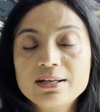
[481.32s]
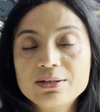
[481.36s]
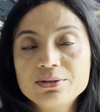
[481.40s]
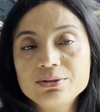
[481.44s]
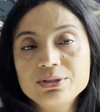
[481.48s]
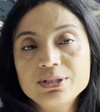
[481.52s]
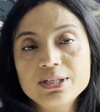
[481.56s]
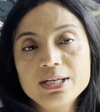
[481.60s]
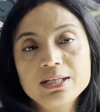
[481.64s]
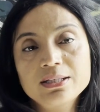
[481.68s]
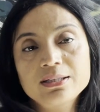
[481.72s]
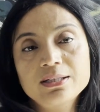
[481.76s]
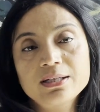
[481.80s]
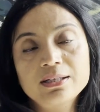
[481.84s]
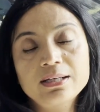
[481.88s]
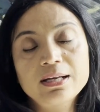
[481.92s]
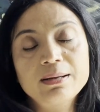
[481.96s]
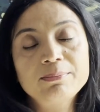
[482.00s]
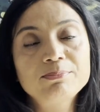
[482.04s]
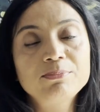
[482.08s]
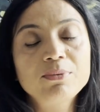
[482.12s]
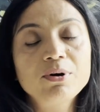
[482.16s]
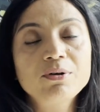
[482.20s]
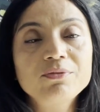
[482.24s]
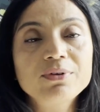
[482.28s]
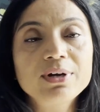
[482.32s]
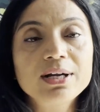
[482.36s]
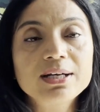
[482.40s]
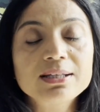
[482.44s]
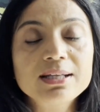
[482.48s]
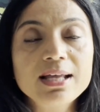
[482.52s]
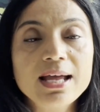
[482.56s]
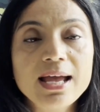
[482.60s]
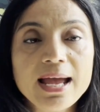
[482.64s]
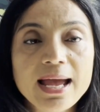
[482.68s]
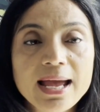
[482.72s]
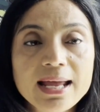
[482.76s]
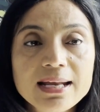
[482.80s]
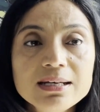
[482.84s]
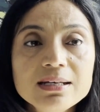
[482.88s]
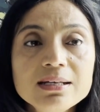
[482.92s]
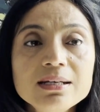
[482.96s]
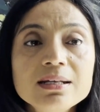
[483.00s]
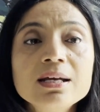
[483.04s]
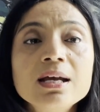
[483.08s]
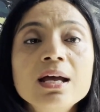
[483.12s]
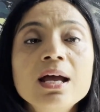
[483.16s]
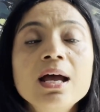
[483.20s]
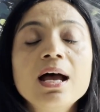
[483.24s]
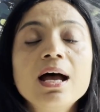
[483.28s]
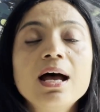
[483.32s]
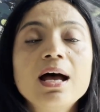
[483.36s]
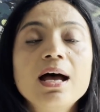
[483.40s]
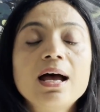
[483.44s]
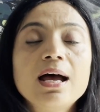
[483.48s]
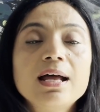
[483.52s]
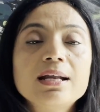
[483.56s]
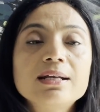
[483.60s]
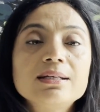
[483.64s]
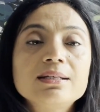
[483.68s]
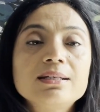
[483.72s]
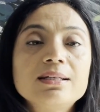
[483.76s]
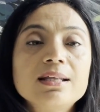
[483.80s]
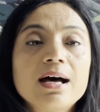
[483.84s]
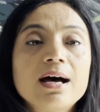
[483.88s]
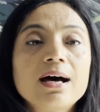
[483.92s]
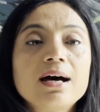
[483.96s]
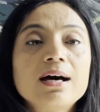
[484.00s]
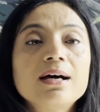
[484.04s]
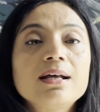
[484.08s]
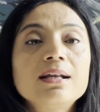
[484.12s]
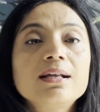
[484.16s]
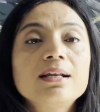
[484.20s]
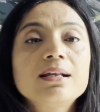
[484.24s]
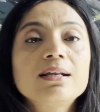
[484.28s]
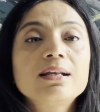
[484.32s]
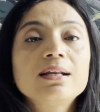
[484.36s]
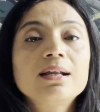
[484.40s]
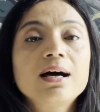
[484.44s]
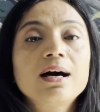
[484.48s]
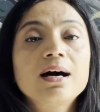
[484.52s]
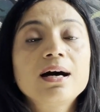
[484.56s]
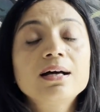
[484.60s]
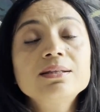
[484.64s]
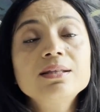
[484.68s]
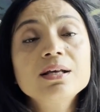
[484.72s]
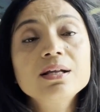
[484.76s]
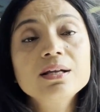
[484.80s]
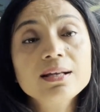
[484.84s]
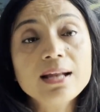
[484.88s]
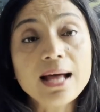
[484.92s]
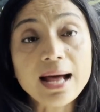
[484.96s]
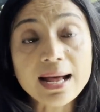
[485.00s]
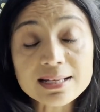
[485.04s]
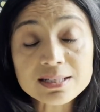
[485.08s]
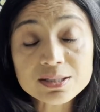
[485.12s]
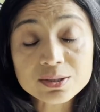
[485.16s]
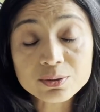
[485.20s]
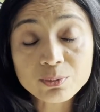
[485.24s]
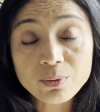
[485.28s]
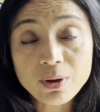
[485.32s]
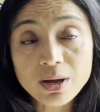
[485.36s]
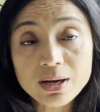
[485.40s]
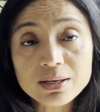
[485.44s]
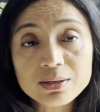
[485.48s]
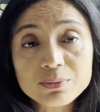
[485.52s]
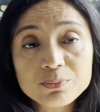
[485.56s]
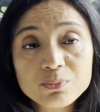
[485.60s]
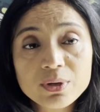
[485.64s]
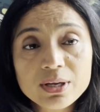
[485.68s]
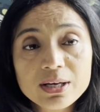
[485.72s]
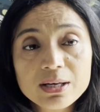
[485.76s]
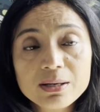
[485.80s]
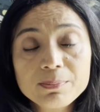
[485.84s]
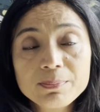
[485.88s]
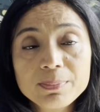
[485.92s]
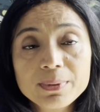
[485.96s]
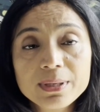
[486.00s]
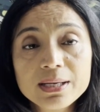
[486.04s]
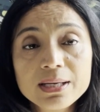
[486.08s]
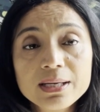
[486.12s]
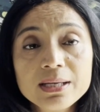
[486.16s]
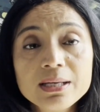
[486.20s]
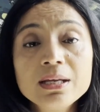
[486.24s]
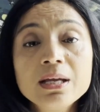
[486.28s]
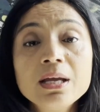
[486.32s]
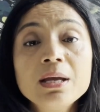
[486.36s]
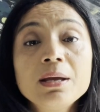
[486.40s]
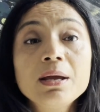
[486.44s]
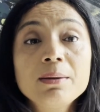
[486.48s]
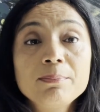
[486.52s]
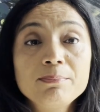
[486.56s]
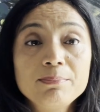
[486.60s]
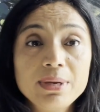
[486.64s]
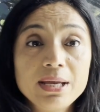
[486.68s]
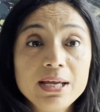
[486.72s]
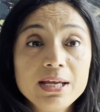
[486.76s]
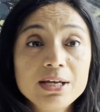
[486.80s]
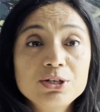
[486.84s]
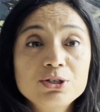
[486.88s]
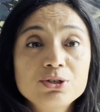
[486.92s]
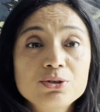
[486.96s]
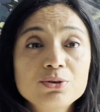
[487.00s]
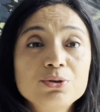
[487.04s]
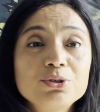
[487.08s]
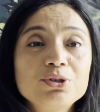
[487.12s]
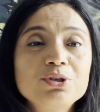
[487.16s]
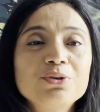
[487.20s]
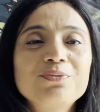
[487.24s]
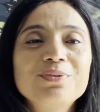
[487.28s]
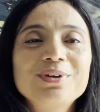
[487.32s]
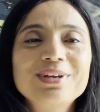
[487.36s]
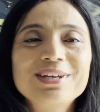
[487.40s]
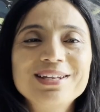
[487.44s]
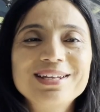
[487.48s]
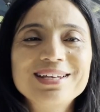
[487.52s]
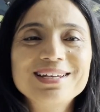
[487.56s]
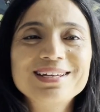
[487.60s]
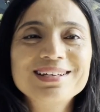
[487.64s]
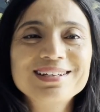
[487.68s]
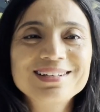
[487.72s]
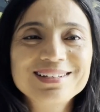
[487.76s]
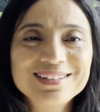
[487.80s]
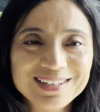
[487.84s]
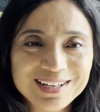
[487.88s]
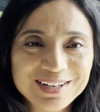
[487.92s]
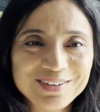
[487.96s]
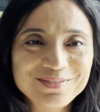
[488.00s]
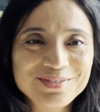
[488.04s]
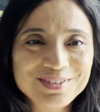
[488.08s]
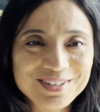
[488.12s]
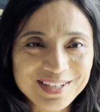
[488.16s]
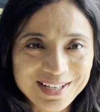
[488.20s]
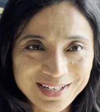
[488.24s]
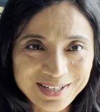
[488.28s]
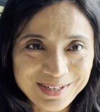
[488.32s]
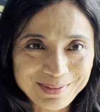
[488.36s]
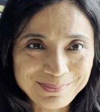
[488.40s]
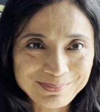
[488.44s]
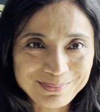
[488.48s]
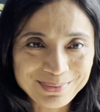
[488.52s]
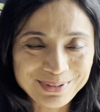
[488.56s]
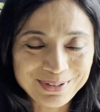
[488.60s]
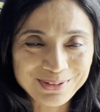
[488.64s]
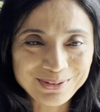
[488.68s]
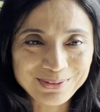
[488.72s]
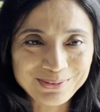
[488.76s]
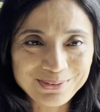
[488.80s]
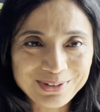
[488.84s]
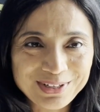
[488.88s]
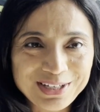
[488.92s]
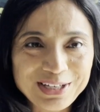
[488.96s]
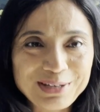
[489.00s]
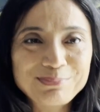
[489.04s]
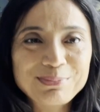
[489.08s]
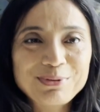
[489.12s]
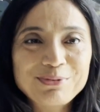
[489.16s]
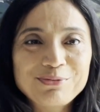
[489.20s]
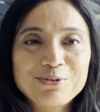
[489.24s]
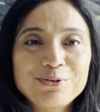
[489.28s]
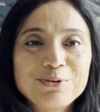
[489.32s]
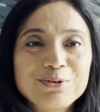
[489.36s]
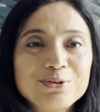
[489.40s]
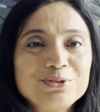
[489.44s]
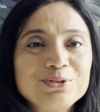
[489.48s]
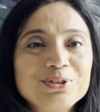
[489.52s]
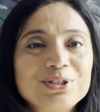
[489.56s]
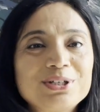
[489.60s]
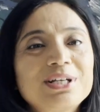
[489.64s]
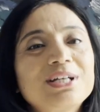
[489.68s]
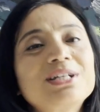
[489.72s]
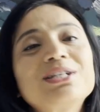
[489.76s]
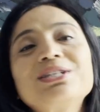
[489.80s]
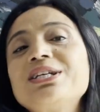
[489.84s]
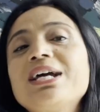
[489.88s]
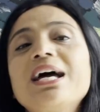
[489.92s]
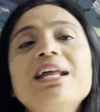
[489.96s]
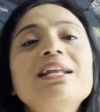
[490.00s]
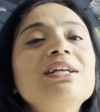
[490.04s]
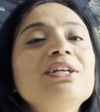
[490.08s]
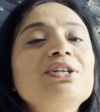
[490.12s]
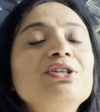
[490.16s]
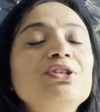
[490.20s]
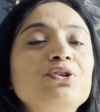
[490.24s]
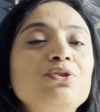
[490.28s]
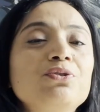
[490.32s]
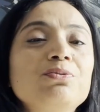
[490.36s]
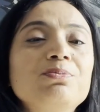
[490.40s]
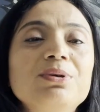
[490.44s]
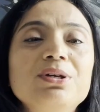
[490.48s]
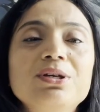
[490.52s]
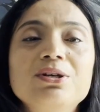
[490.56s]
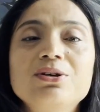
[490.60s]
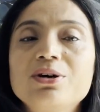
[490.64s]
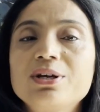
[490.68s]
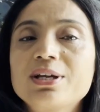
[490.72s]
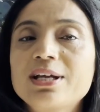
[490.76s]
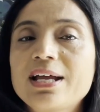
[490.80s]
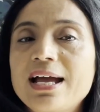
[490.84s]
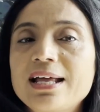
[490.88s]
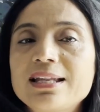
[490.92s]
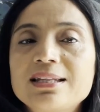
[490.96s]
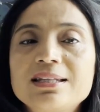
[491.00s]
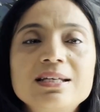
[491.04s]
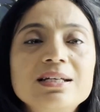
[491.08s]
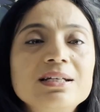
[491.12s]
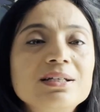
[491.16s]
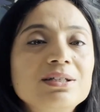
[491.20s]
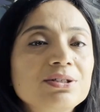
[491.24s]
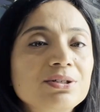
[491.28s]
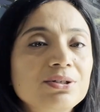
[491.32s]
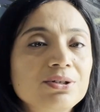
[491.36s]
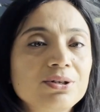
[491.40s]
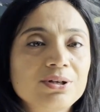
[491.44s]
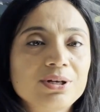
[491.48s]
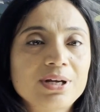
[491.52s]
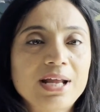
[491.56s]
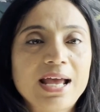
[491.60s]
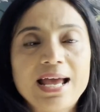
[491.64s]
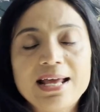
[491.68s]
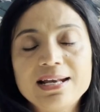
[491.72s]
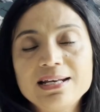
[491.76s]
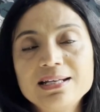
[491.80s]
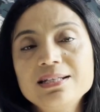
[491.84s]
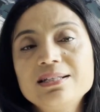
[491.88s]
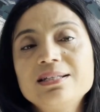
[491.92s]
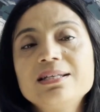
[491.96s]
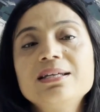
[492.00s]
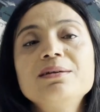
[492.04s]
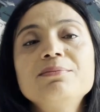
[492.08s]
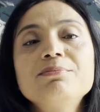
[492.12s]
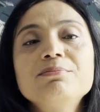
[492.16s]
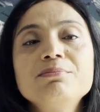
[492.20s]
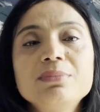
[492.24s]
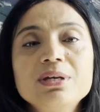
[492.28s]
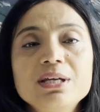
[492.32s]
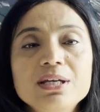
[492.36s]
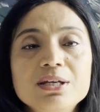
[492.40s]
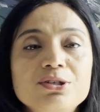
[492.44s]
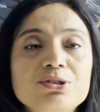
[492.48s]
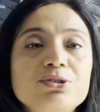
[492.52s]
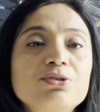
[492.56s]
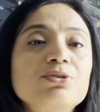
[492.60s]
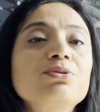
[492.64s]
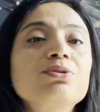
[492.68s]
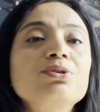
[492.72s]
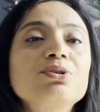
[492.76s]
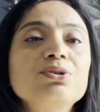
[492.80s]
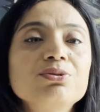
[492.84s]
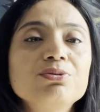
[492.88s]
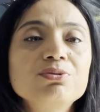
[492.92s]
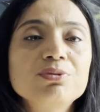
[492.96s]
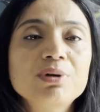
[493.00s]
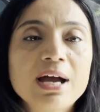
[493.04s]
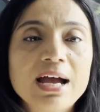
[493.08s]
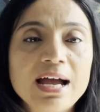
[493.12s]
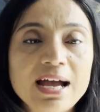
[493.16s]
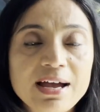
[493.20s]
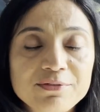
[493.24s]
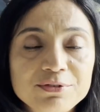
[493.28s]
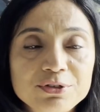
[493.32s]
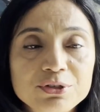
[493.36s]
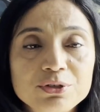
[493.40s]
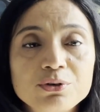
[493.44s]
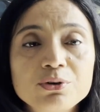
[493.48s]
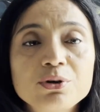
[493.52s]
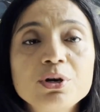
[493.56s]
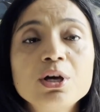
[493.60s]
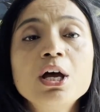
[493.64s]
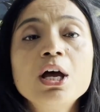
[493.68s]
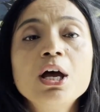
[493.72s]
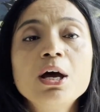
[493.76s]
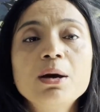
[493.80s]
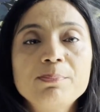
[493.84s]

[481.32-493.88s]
that you take the clamp off at the end. And the last one will be make sure you're wearing gloves and apron. Okay, before you touch any tubing or catheter or anything, make sure you have your